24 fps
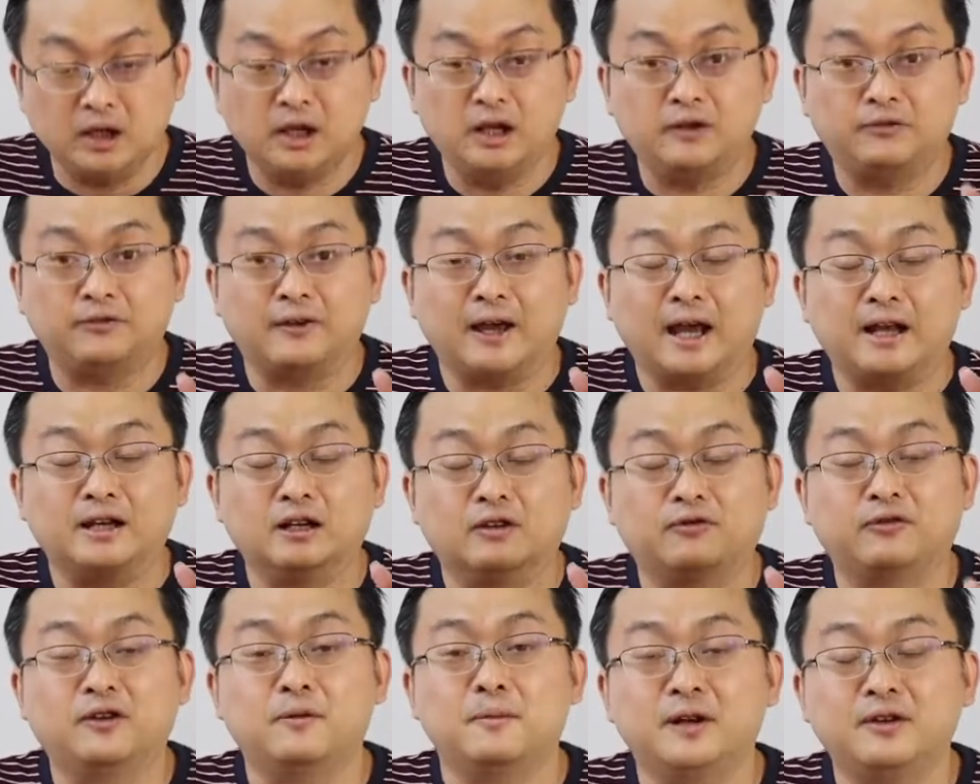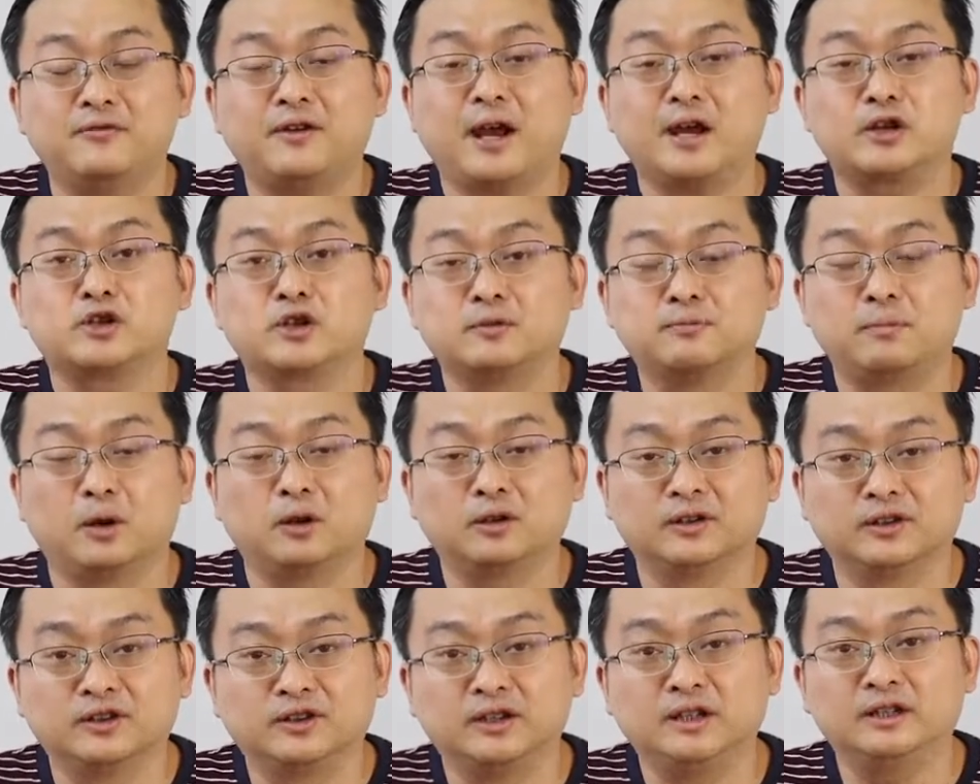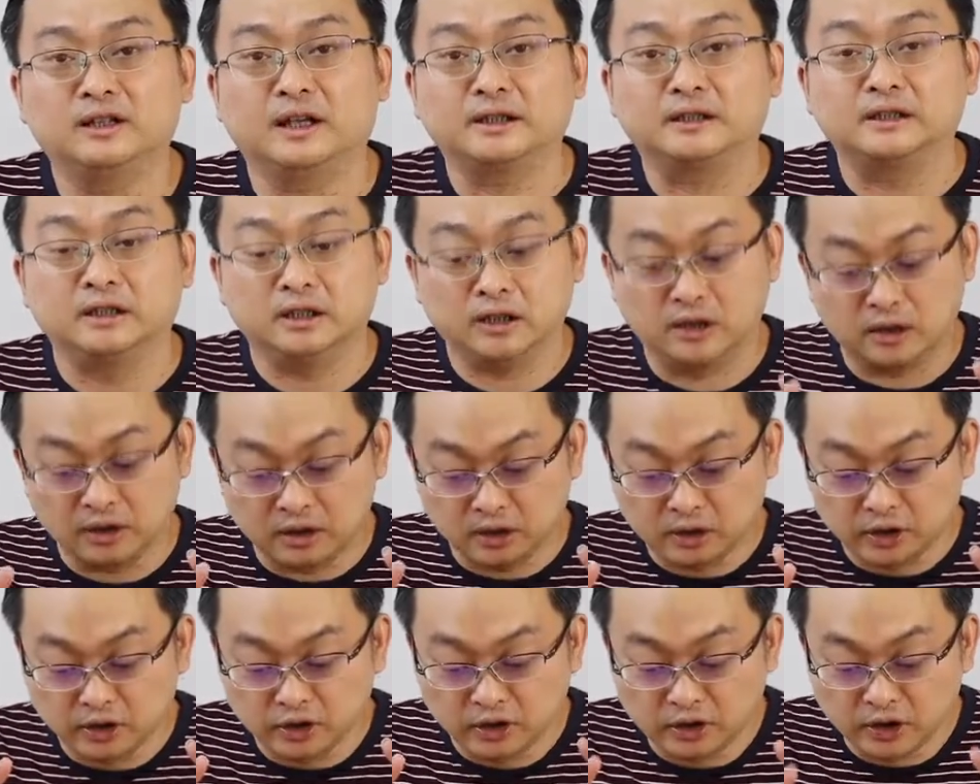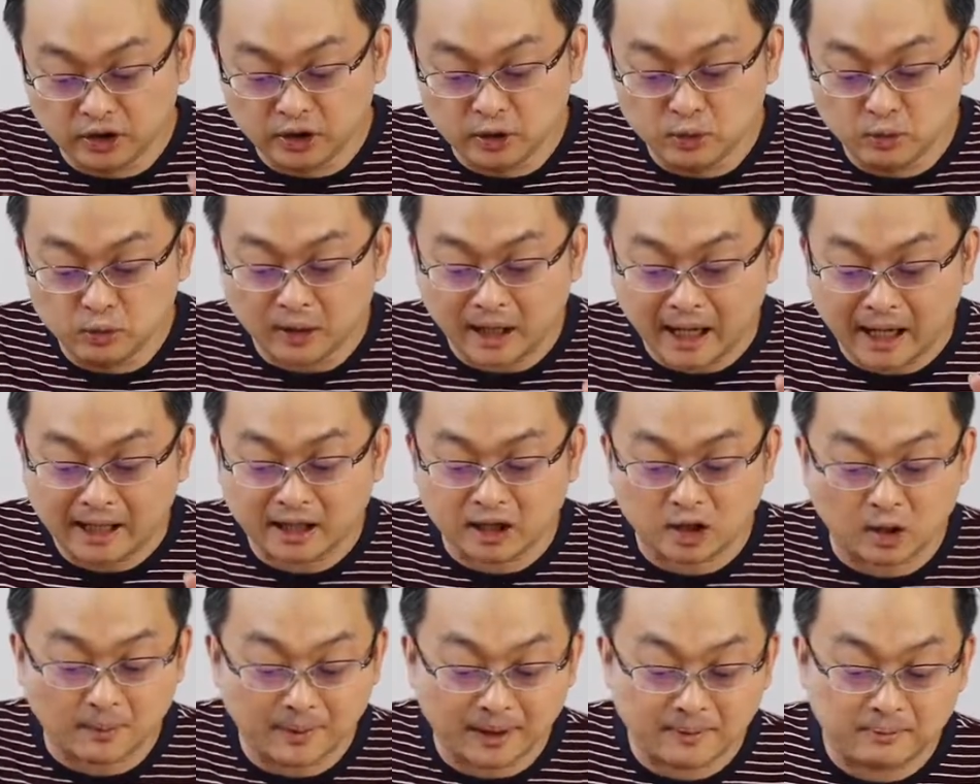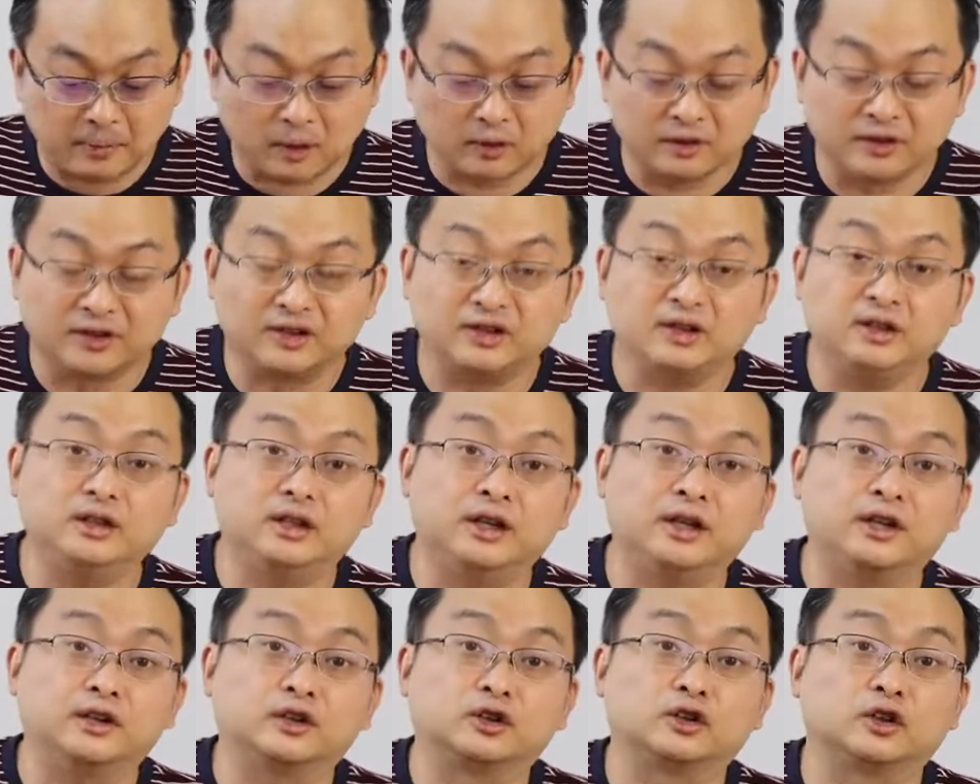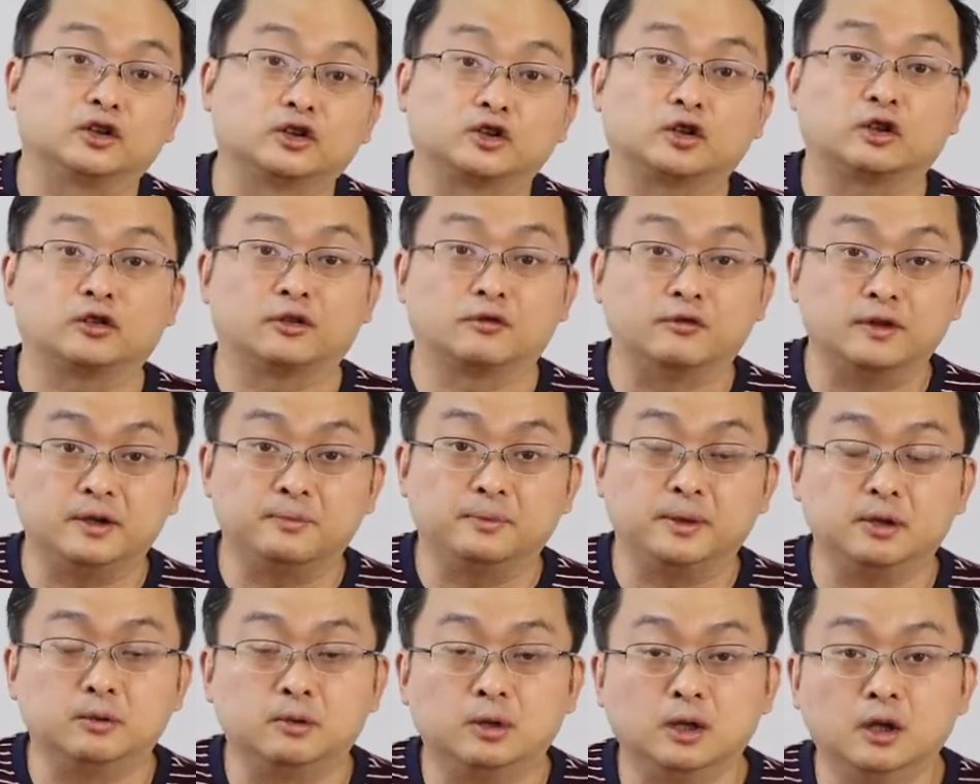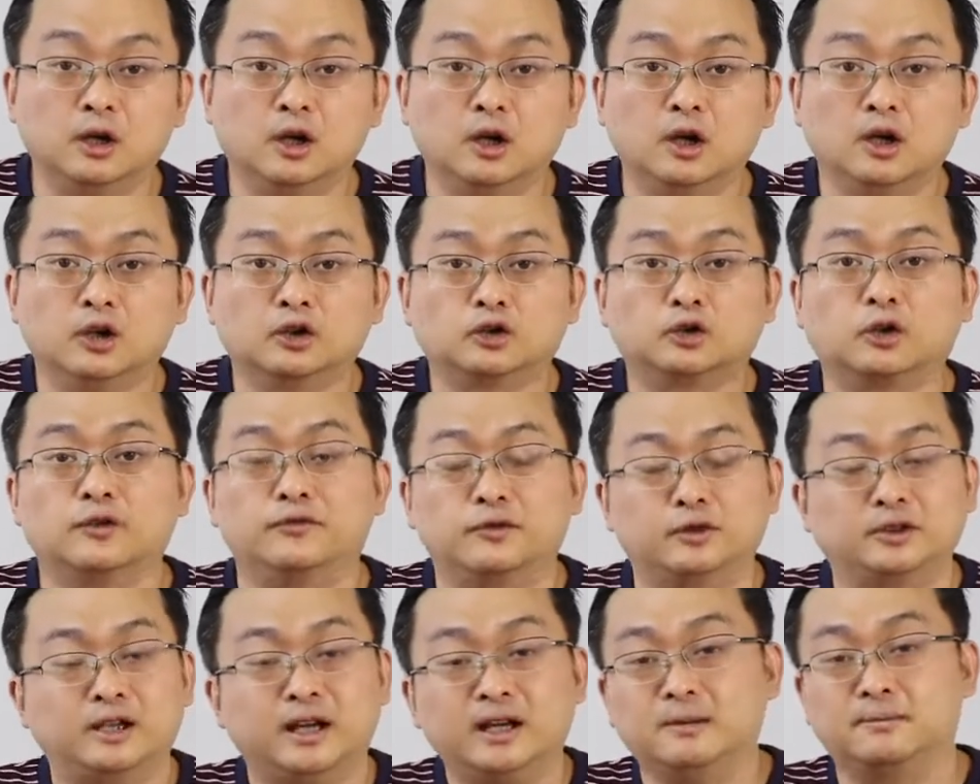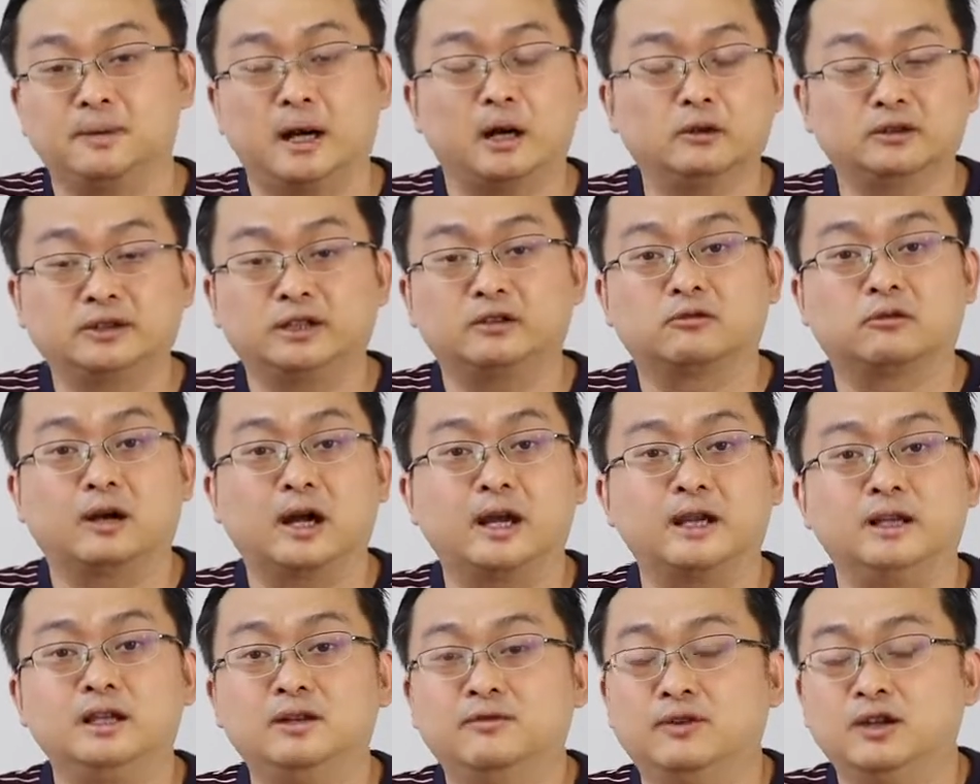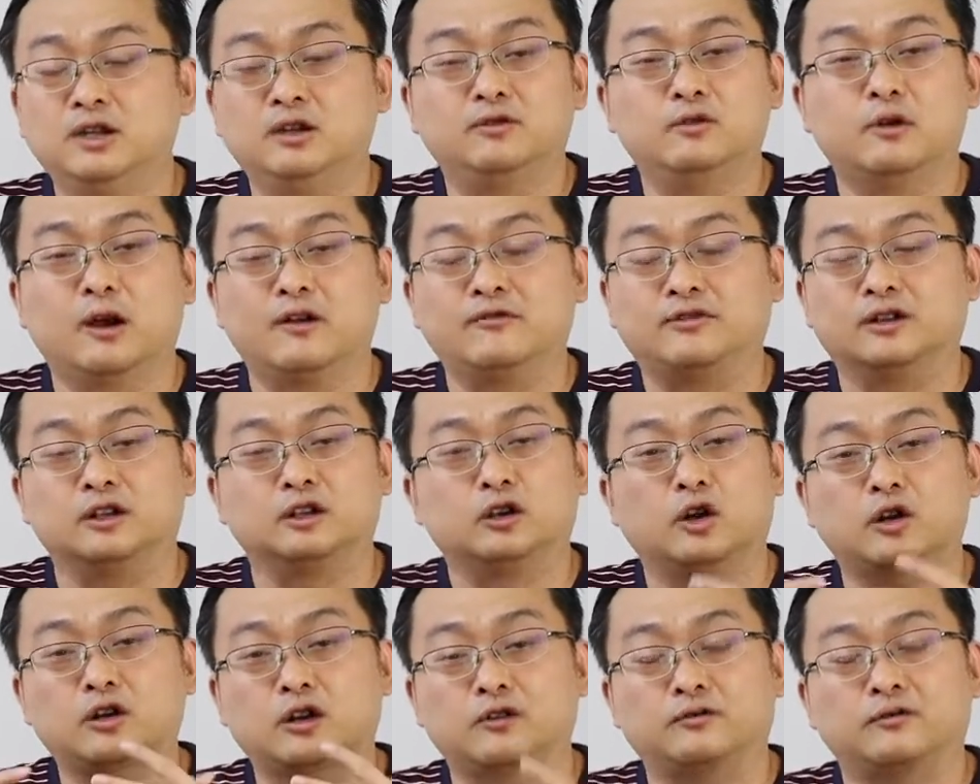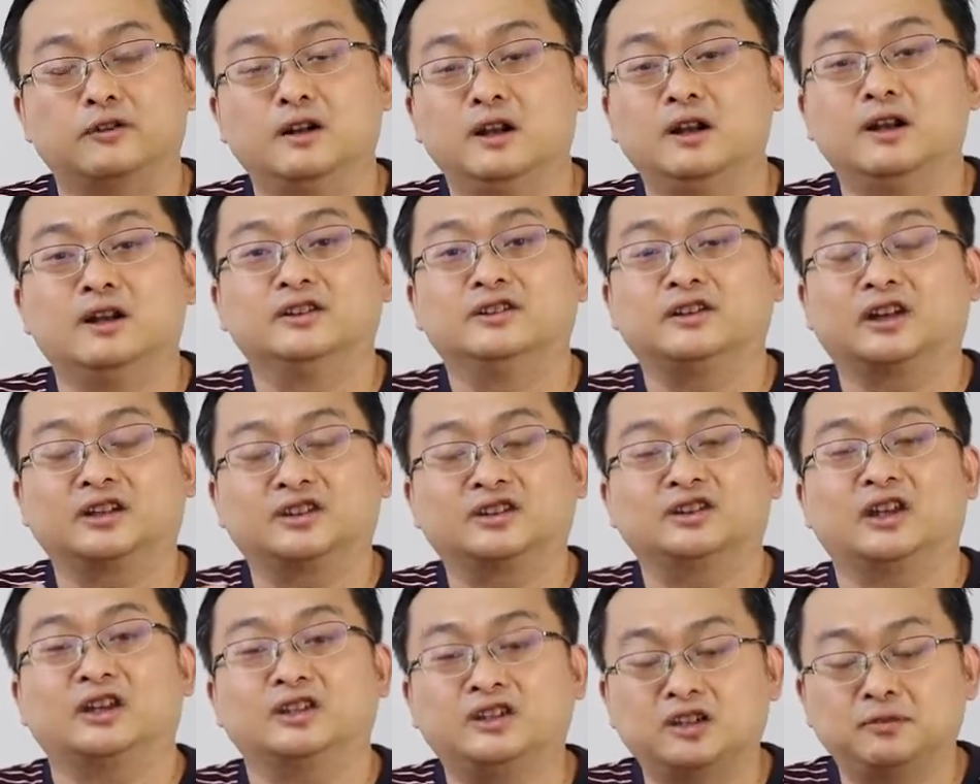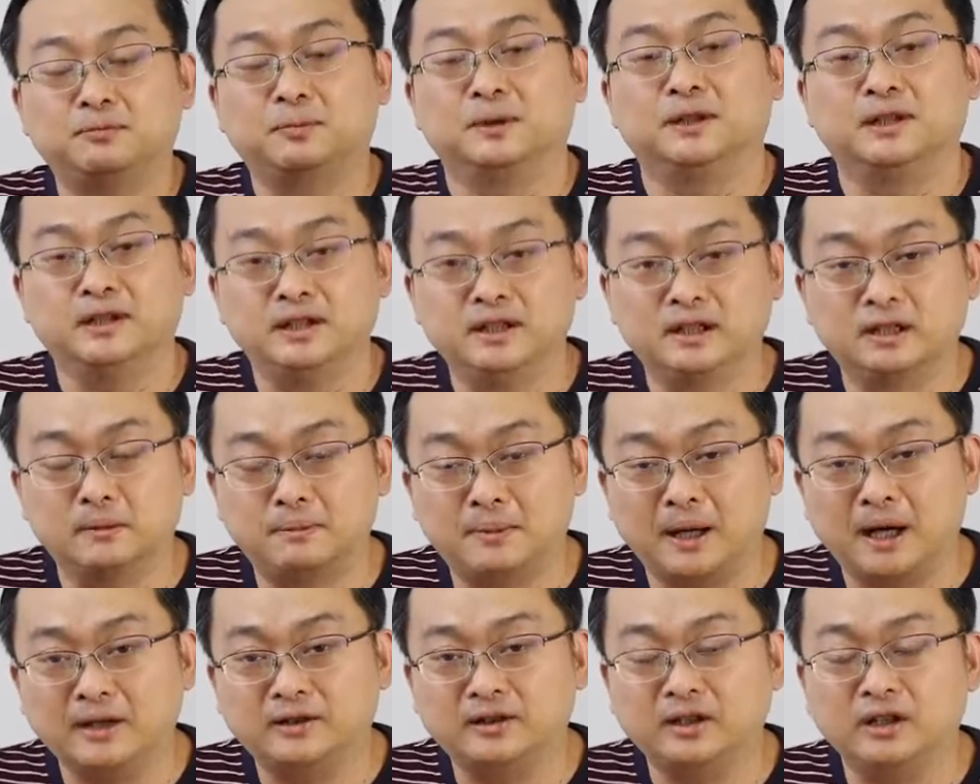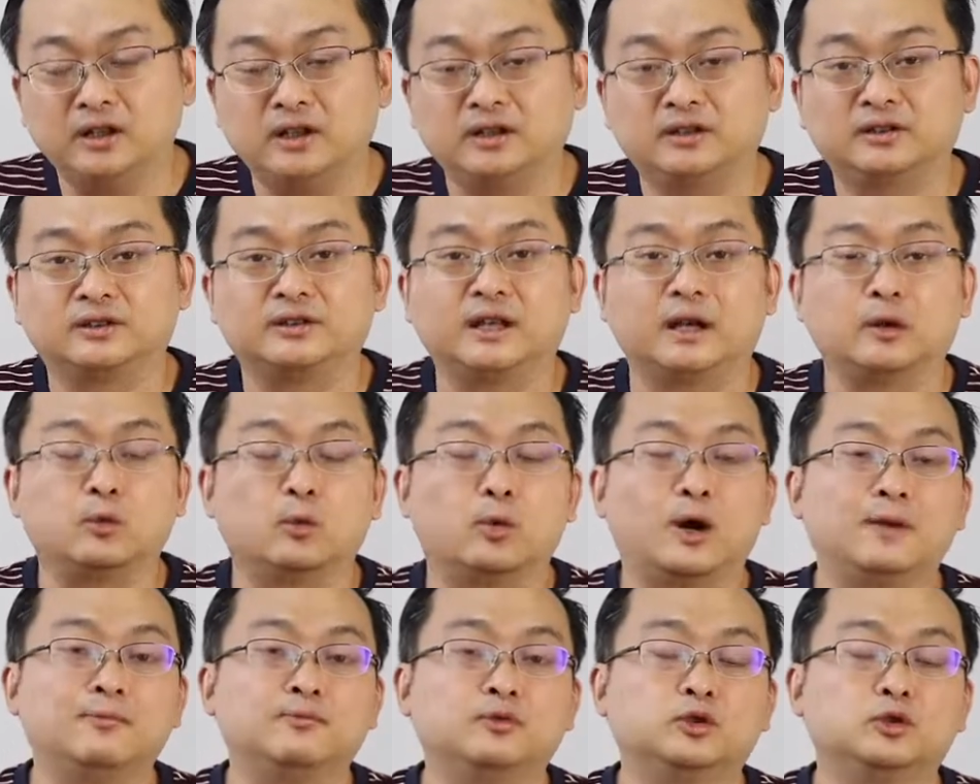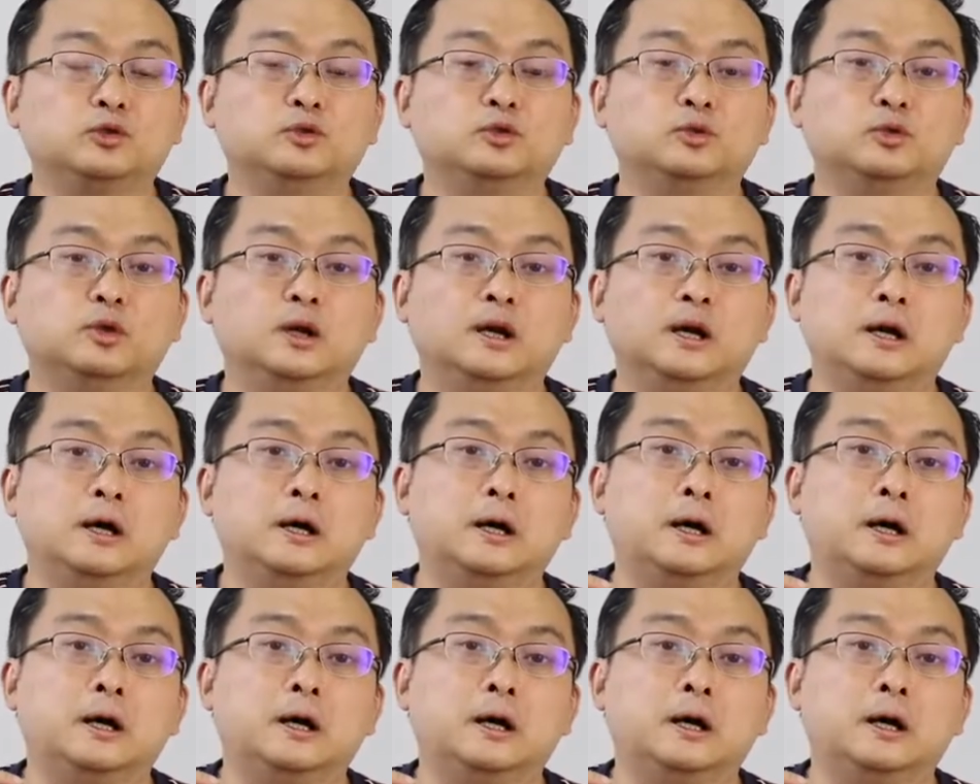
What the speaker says: if an affirmative action policy like the new economic policy is sort of repealed. So if you think about it, right, even if you have a lot of successive political parties that want to